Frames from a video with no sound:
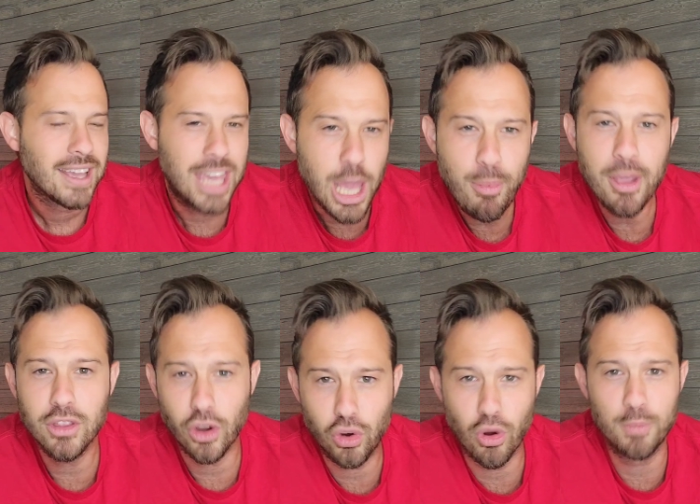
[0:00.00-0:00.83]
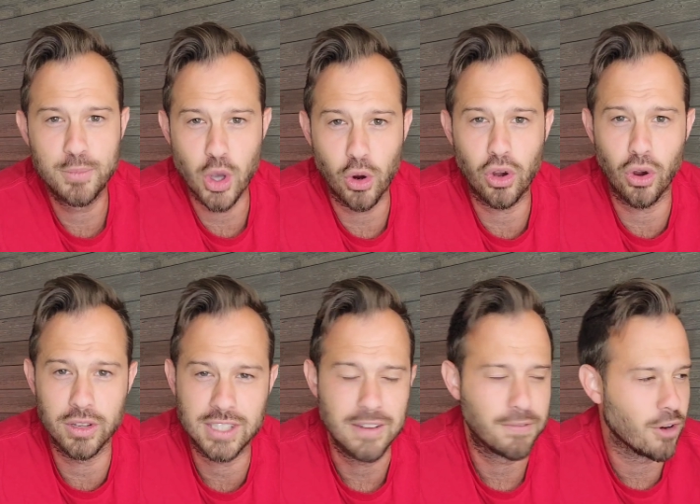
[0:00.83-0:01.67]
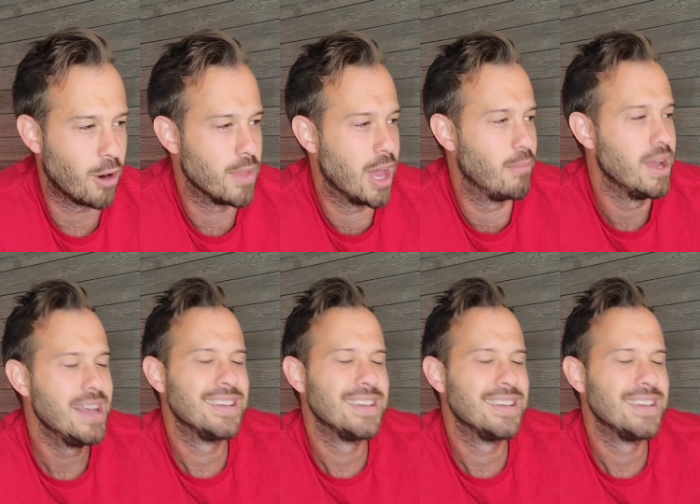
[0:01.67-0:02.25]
keeping their cryptocurrency from them,